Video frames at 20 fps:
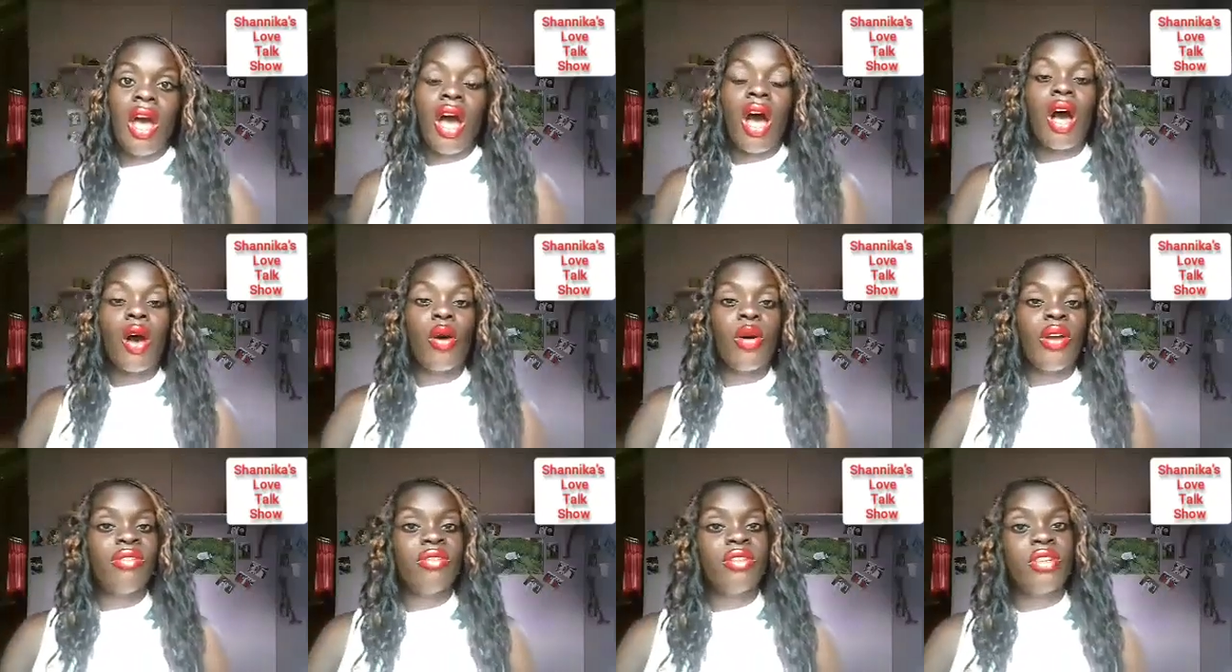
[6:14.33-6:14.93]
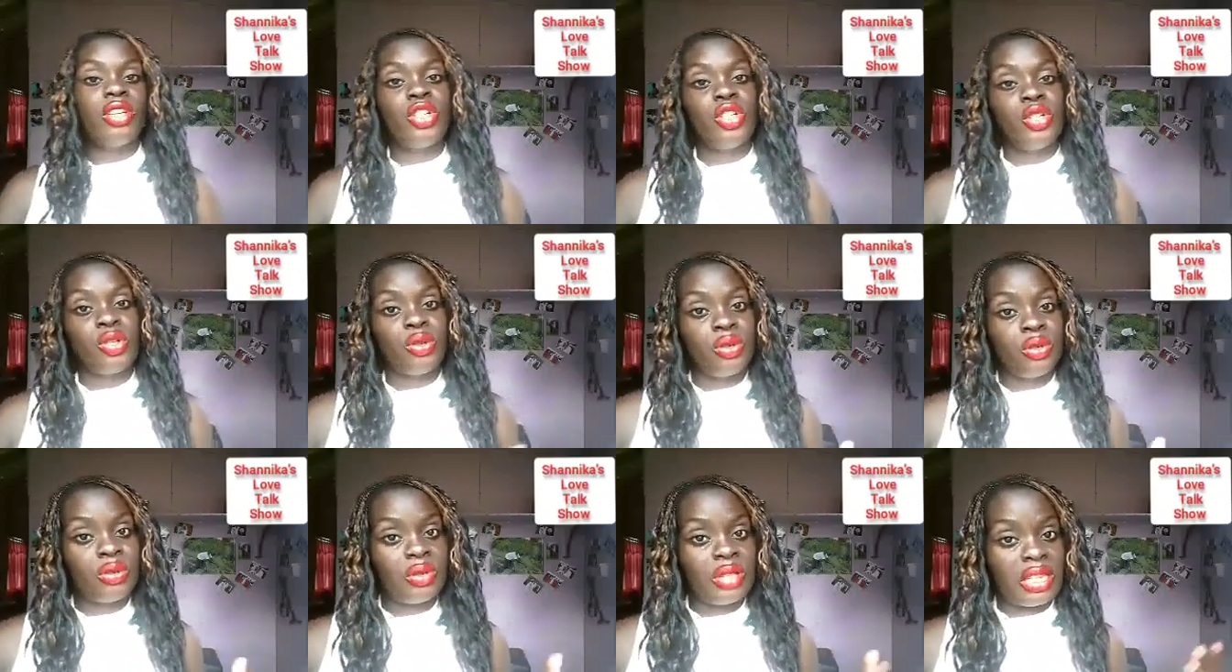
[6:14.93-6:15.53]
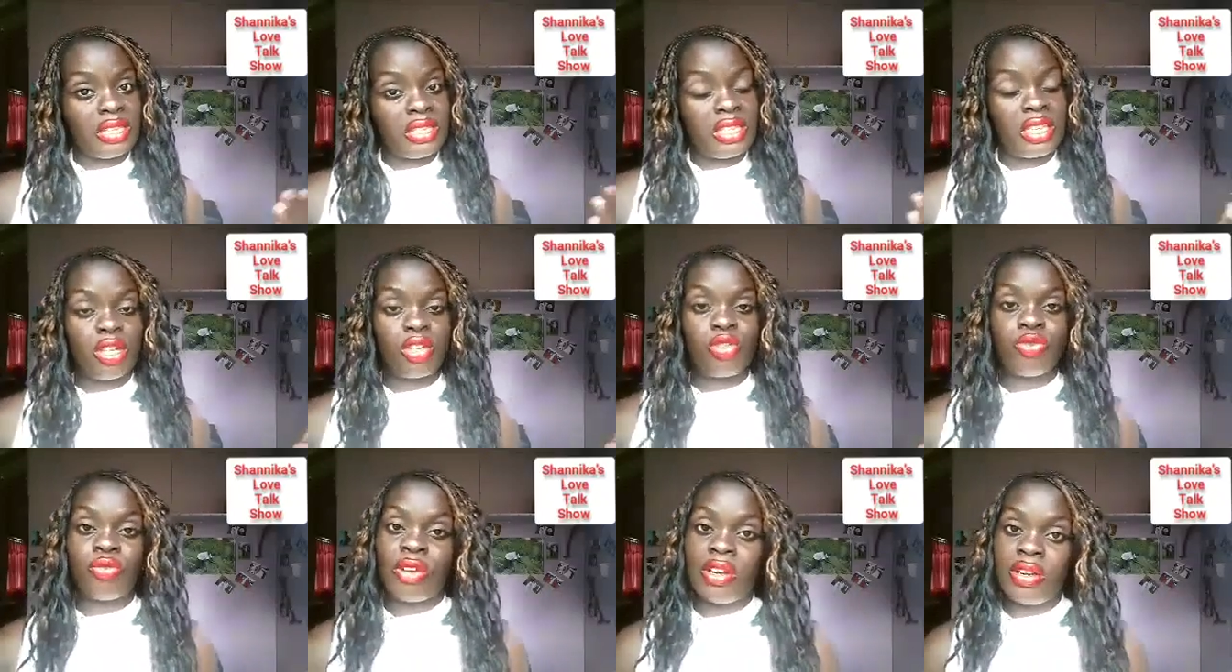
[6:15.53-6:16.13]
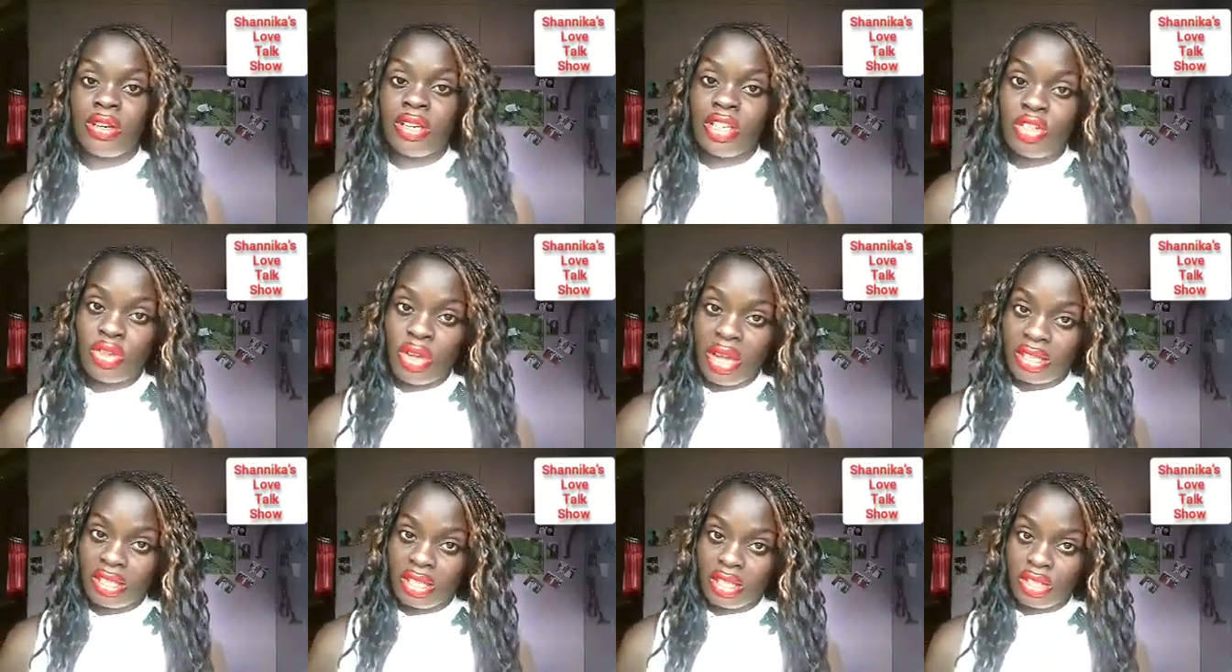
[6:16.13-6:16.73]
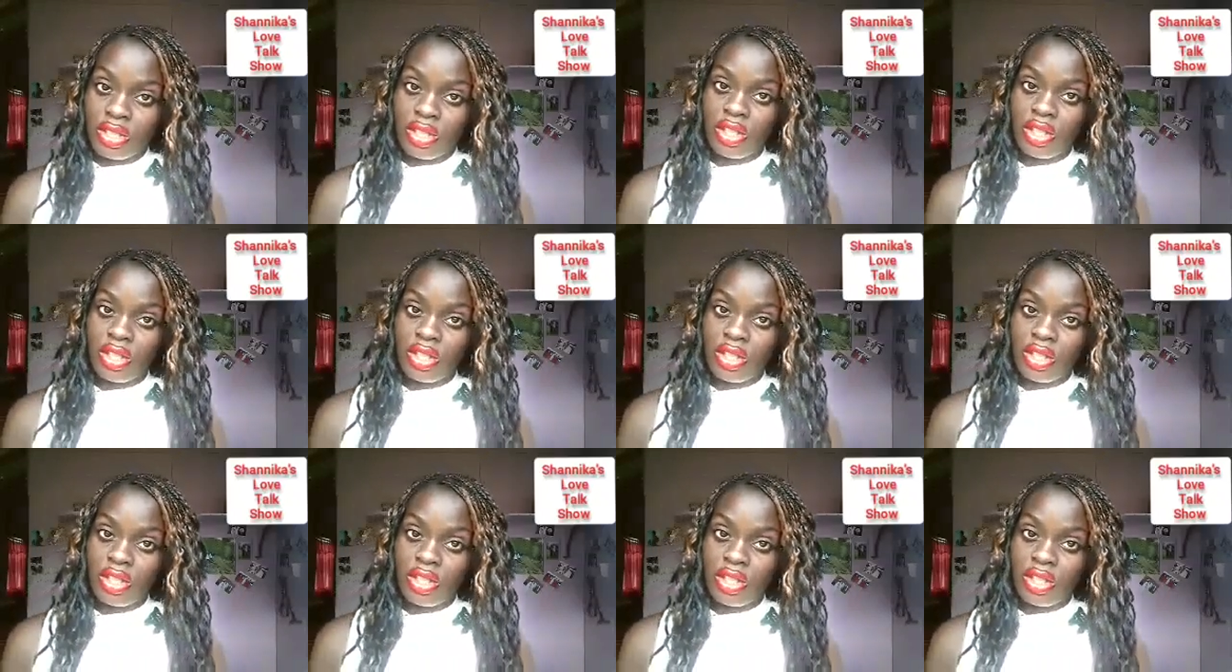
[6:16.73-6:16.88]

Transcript: However, they show you that they are very attracted